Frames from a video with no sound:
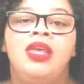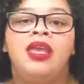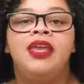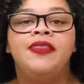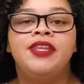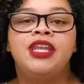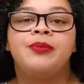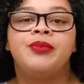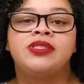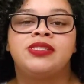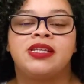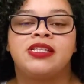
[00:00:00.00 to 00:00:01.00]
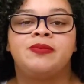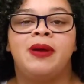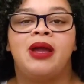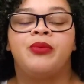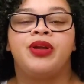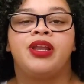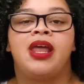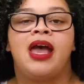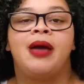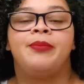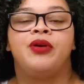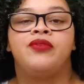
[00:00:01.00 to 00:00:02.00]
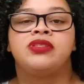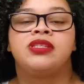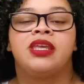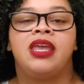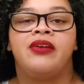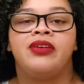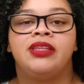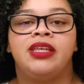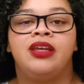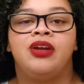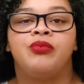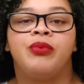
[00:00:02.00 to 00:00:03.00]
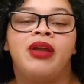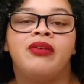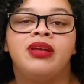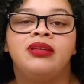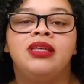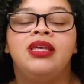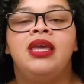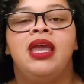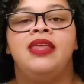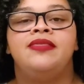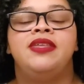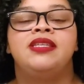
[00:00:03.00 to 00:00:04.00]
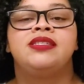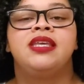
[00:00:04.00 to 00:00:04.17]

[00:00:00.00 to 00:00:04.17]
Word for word: In the number six spot, we're going to hop over to Carolina Herrera, and this